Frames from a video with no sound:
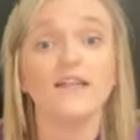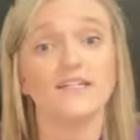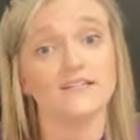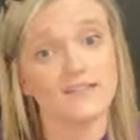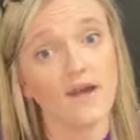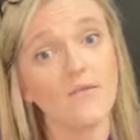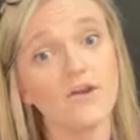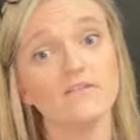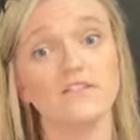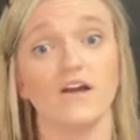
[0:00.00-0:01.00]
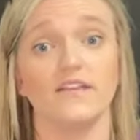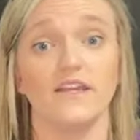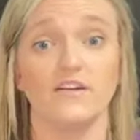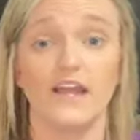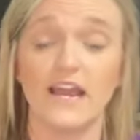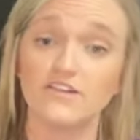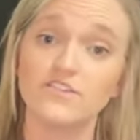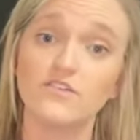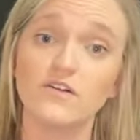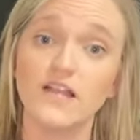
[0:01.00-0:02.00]
in the summer. It was called the
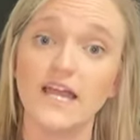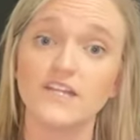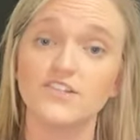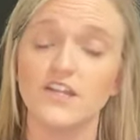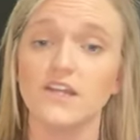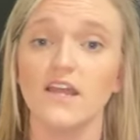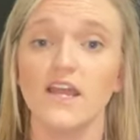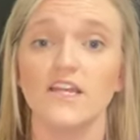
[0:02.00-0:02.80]
International Collection.